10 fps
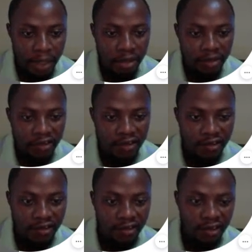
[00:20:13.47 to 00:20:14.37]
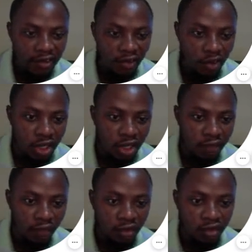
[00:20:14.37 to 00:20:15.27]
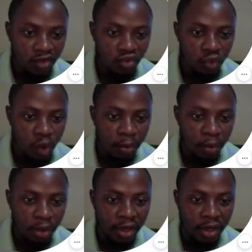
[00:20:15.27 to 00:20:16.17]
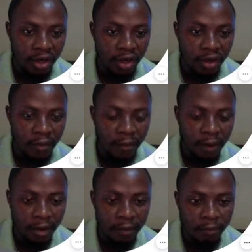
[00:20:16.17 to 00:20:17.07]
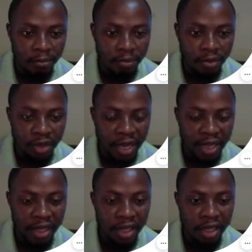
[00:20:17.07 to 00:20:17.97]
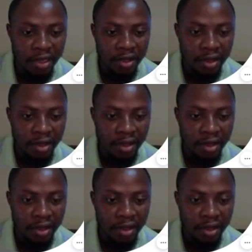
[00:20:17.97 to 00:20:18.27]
640 to 1.9k,